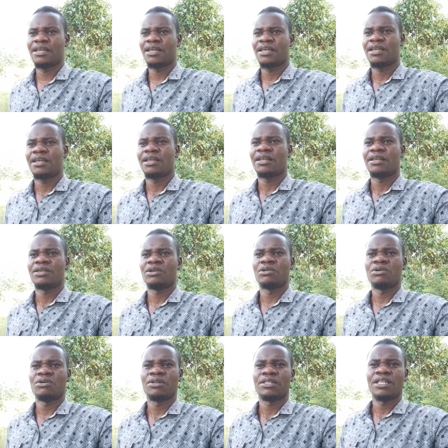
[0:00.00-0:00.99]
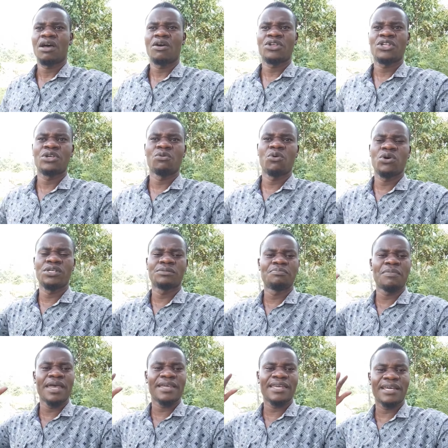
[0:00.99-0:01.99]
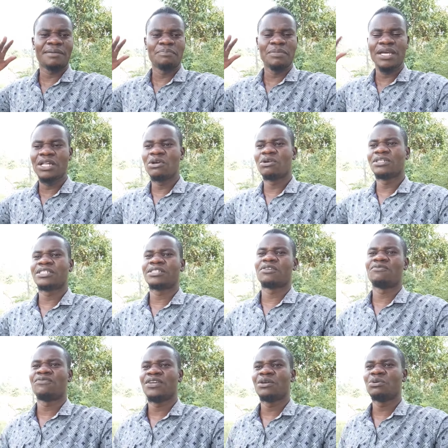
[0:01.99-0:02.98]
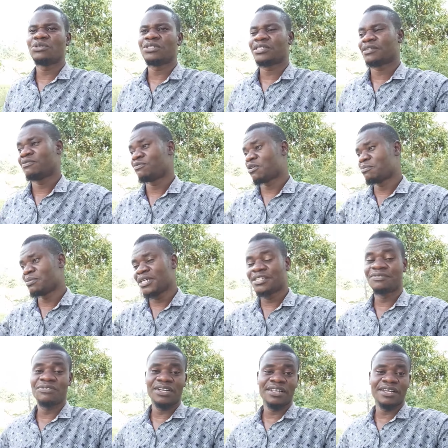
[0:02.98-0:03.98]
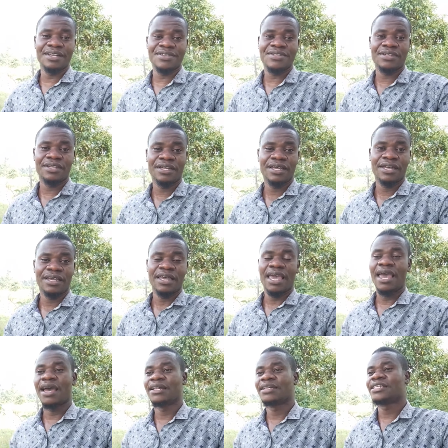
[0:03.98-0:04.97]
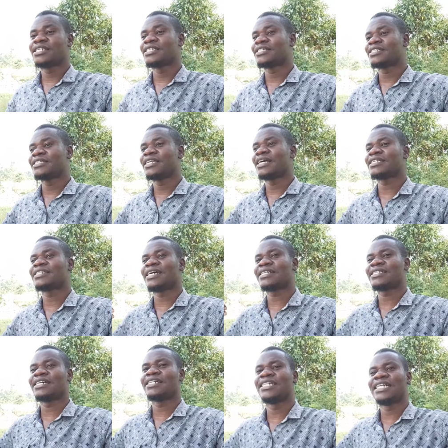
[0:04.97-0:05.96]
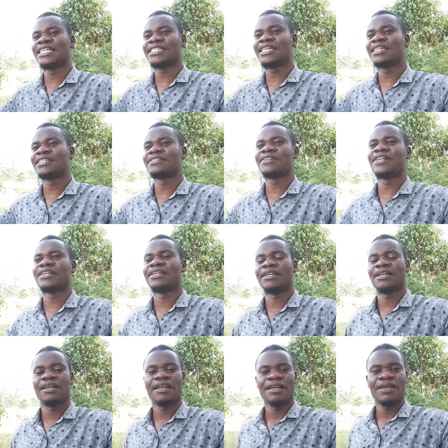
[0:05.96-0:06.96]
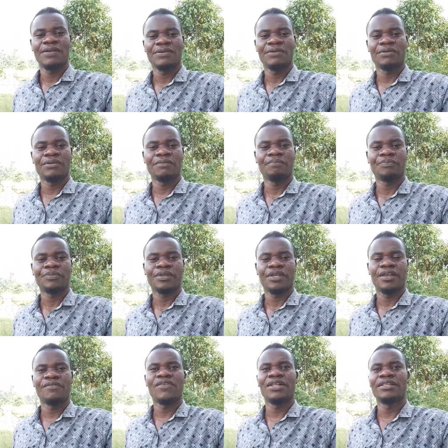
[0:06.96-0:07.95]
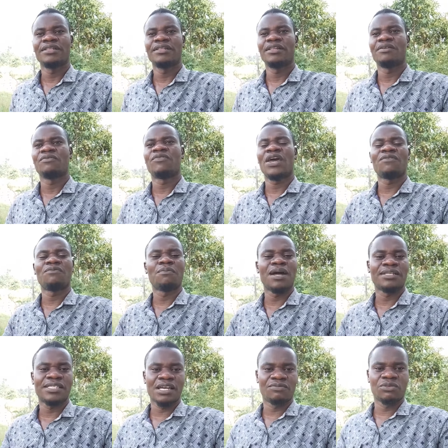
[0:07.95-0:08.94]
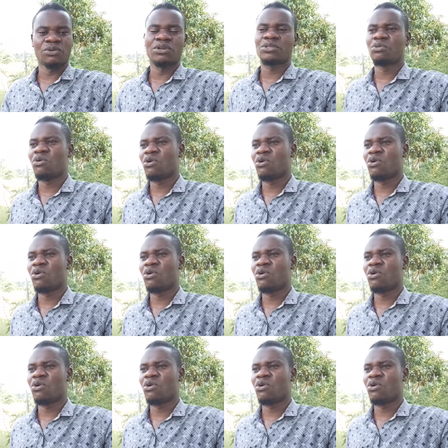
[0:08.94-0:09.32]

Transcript: You know, now she was making millions of views from this village and she just started recently, you know. Even five months have not gone.